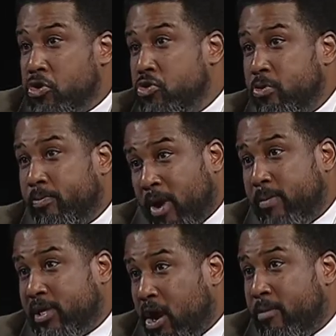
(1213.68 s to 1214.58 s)
you were
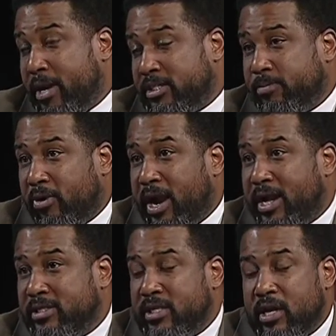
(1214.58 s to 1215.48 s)
probably caught by
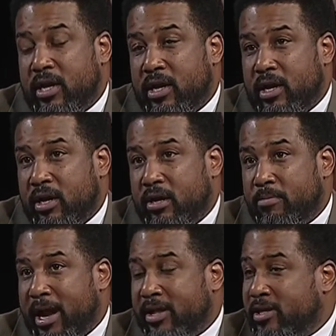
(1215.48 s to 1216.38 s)
surprise
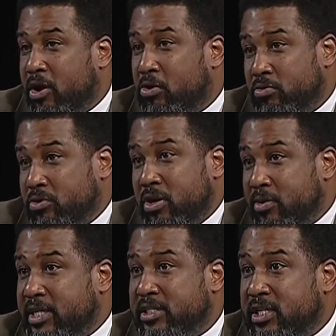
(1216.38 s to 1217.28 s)
by the whole,
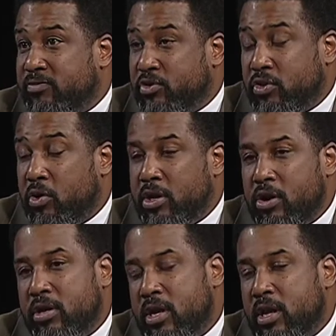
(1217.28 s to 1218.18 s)
incident of what's going
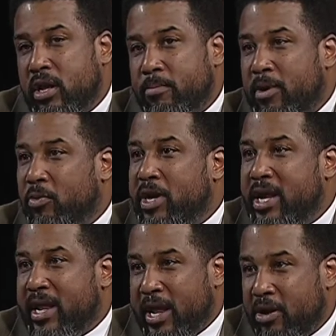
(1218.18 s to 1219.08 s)
on, but we're
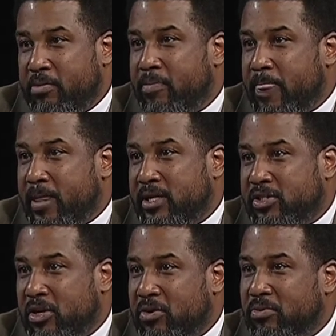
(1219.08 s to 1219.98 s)
here to help. And
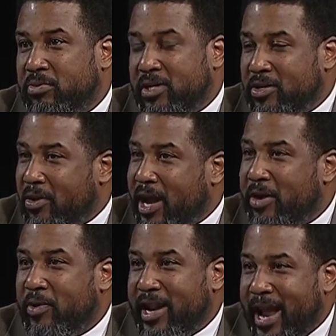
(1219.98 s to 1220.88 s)
so, kind
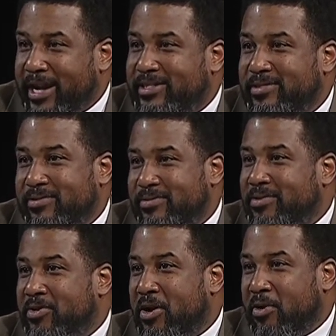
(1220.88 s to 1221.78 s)
of relax,
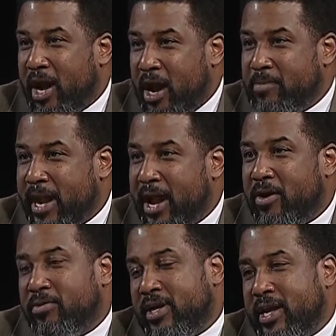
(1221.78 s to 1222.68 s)
calm
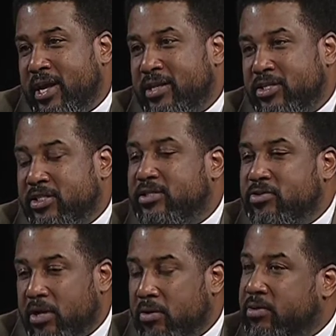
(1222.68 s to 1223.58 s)
down, and just,
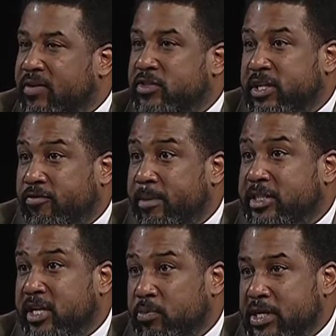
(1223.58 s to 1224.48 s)
give us the
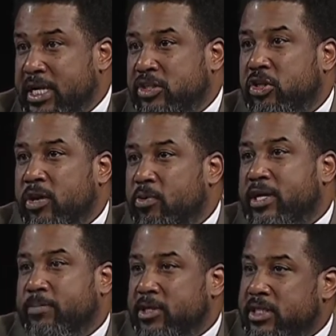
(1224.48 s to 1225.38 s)
information that we need so that we
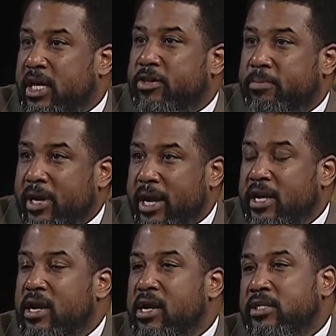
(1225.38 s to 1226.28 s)
can put together a plan
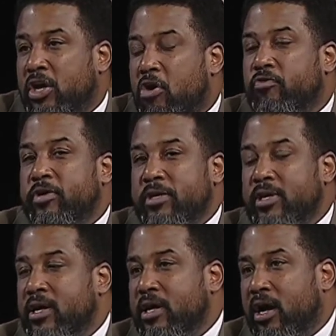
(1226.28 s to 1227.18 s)
to hopefully
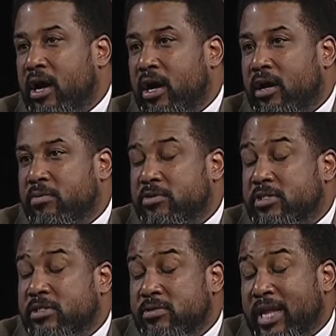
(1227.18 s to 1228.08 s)

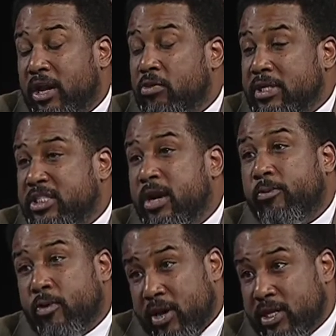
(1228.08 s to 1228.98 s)
not only
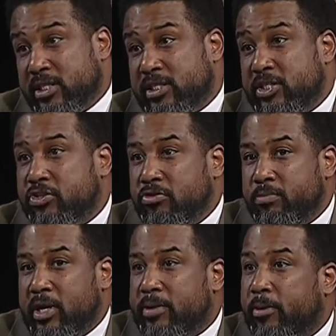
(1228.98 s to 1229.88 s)
temporarily assist you,
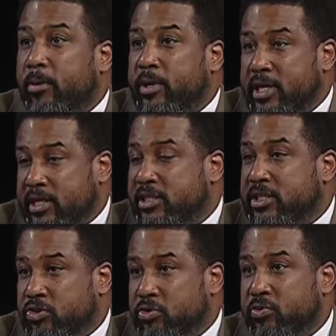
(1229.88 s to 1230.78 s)
but permanently
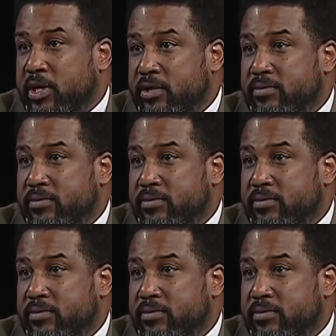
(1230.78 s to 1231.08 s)
assist you as well.